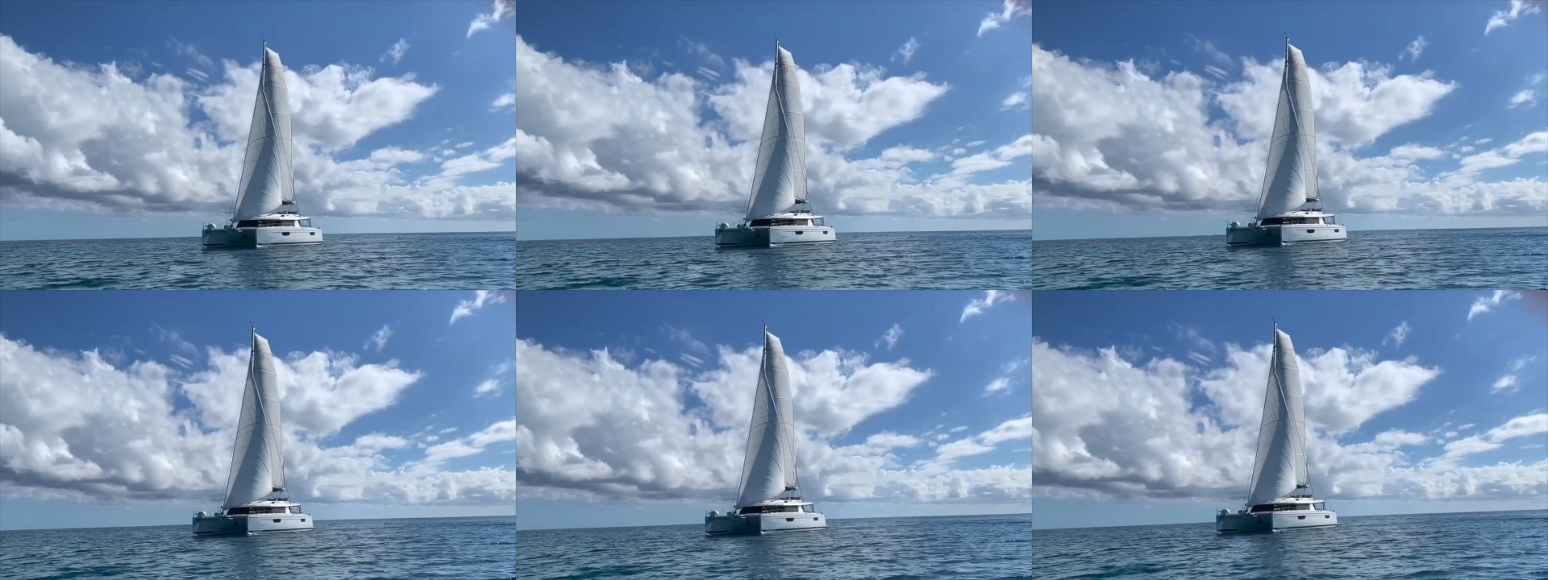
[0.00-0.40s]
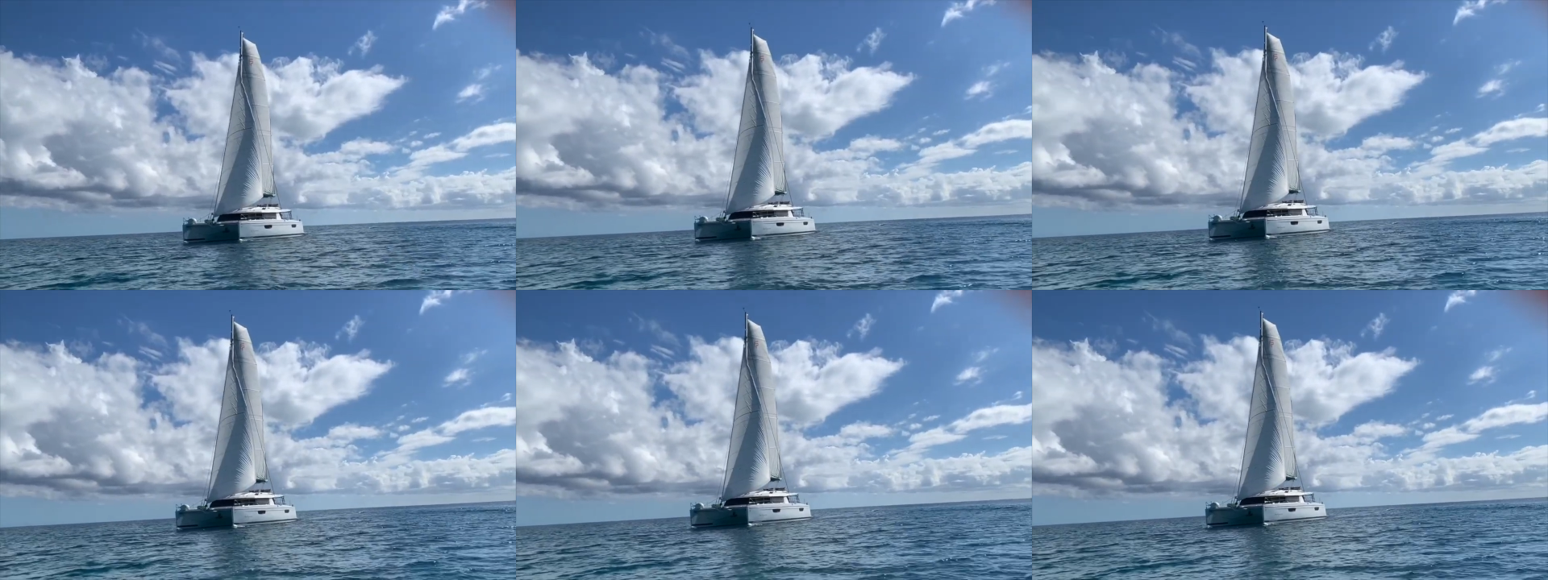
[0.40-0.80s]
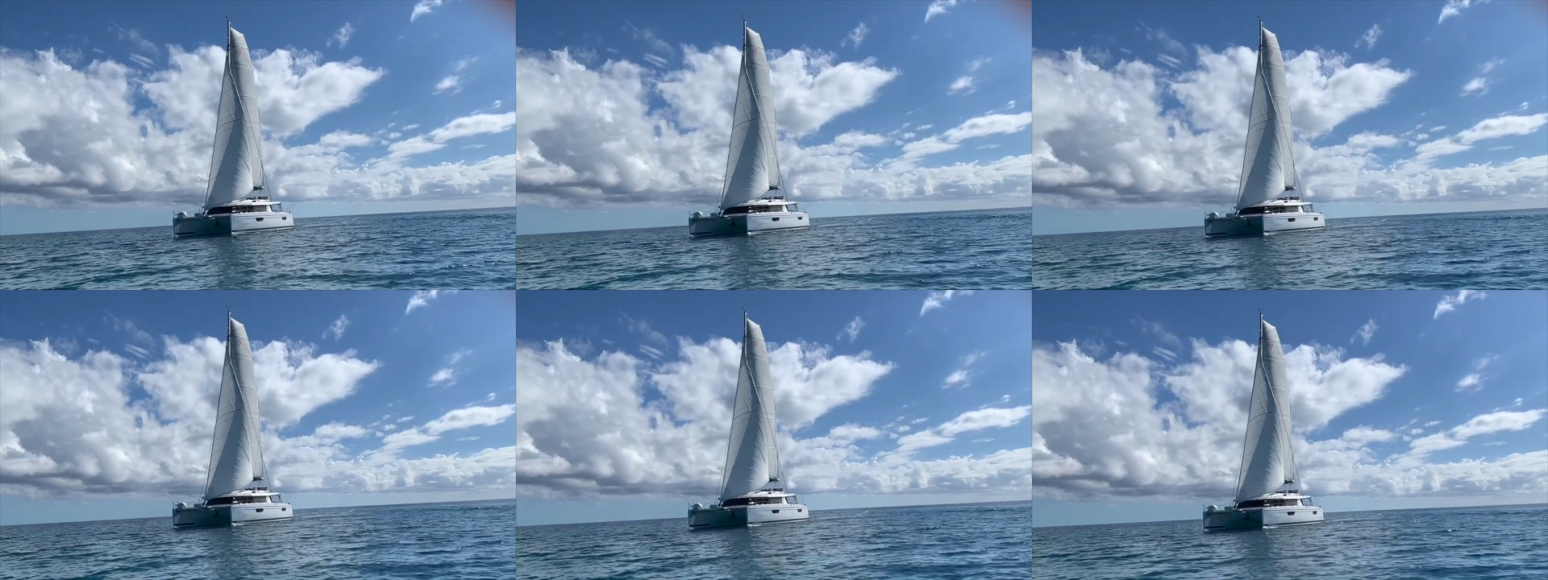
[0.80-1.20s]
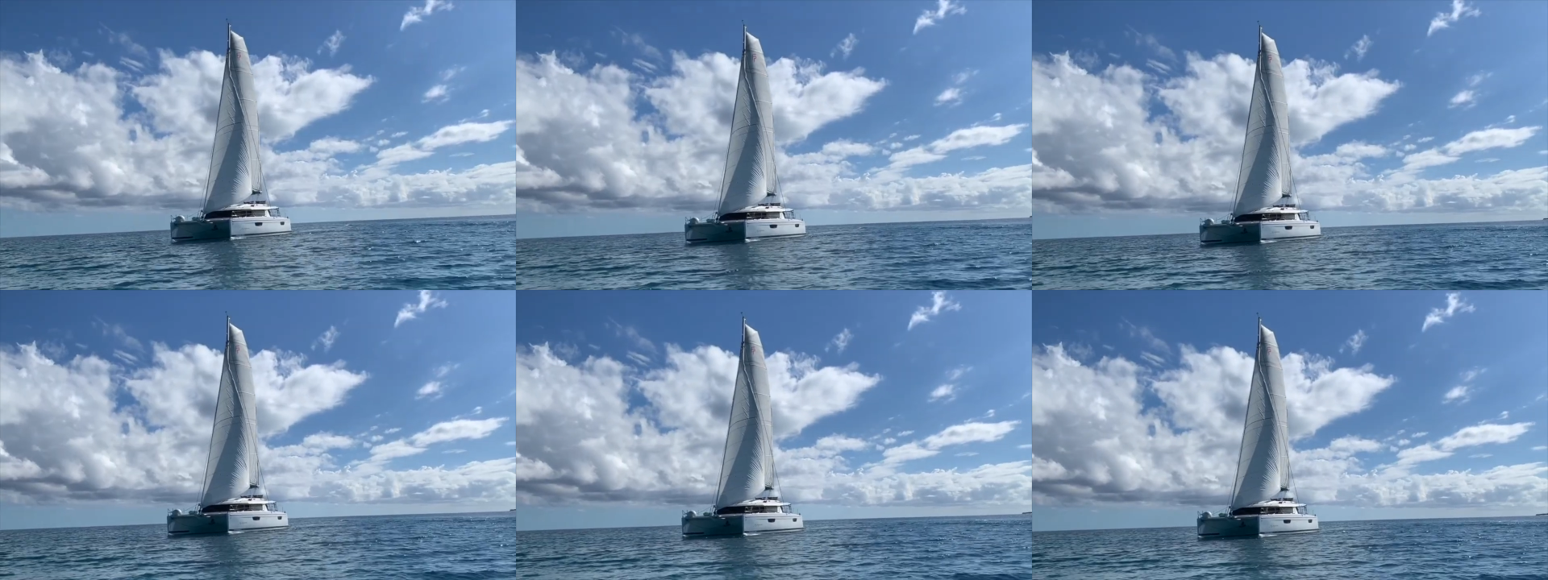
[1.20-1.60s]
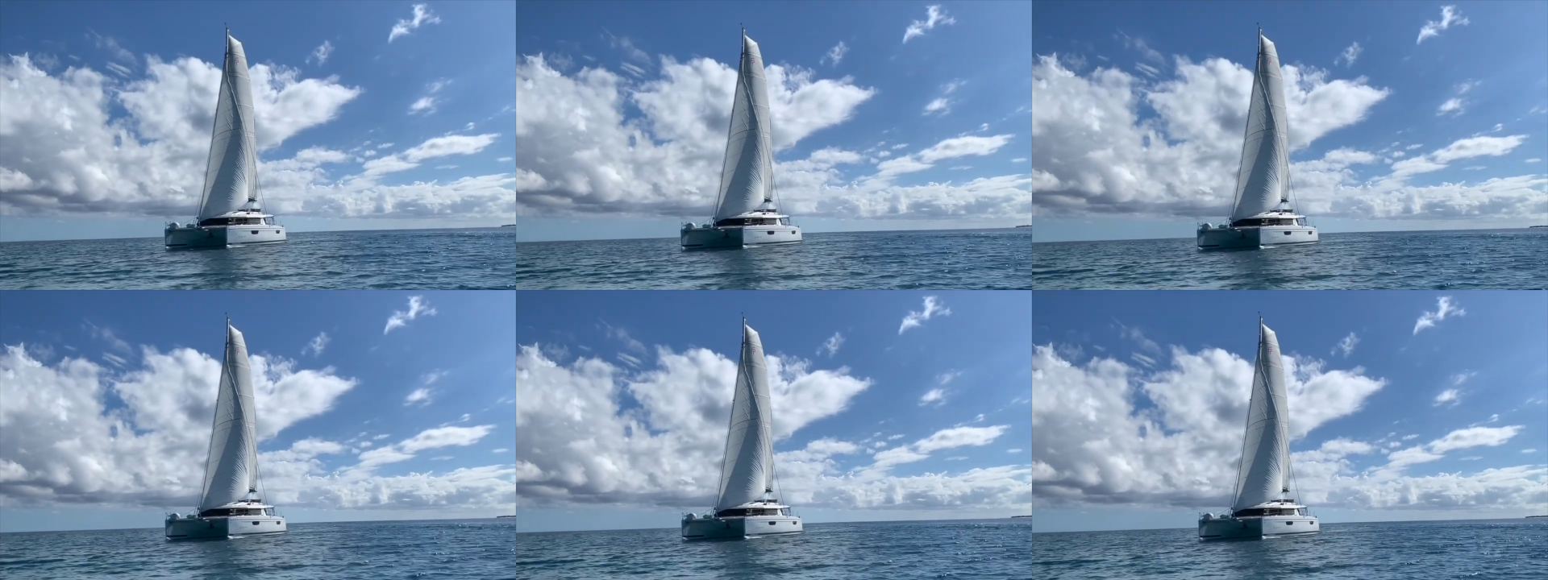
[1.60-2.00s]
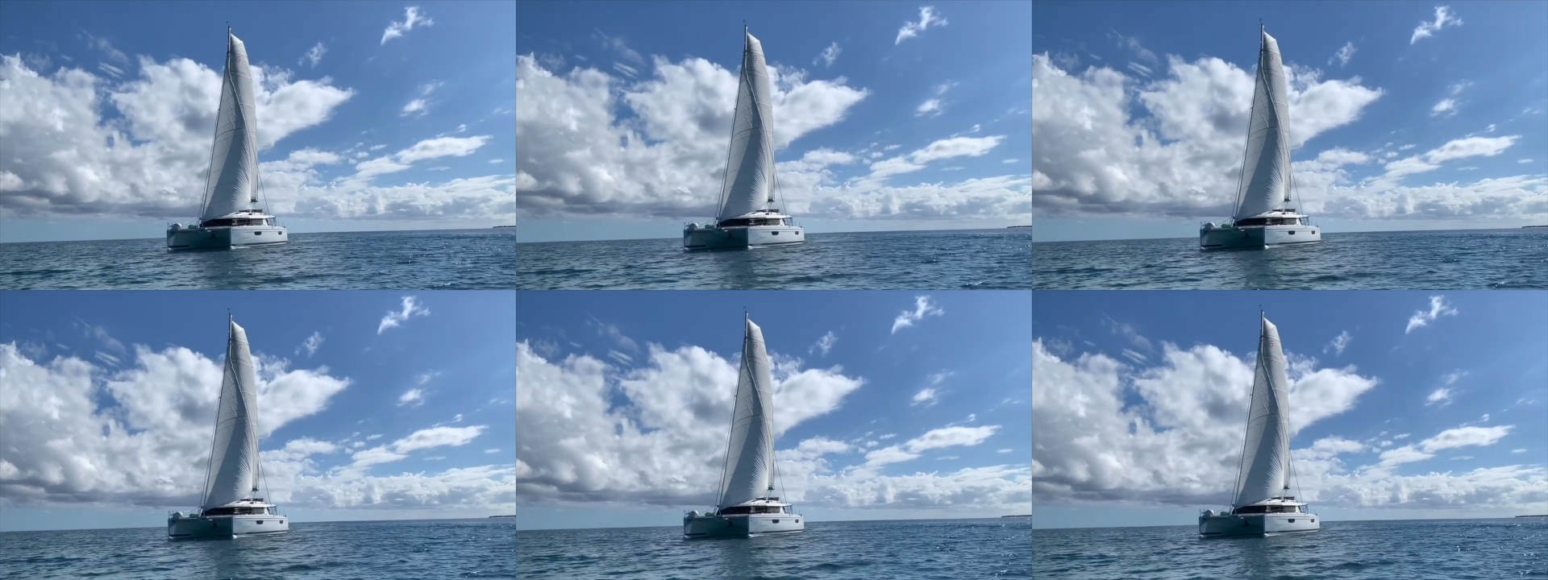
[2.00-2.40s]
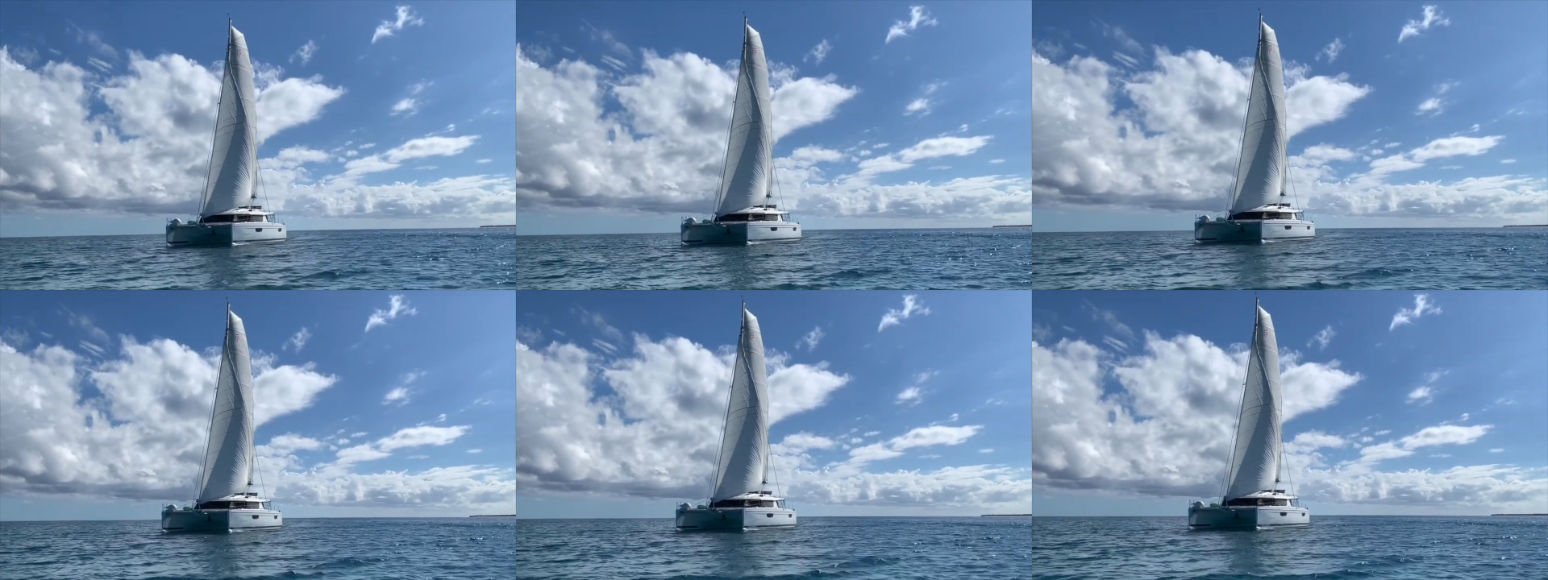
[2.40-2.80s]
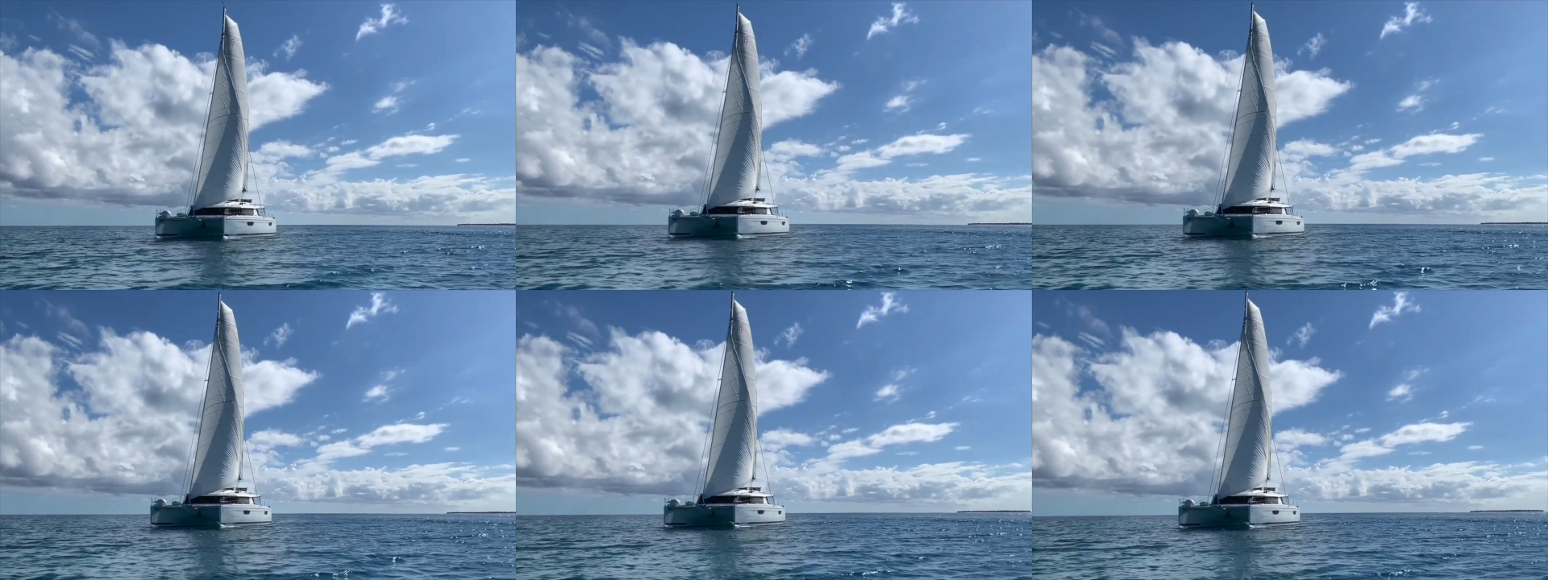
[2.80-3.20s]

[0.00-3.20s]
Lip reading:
(no speaker visible)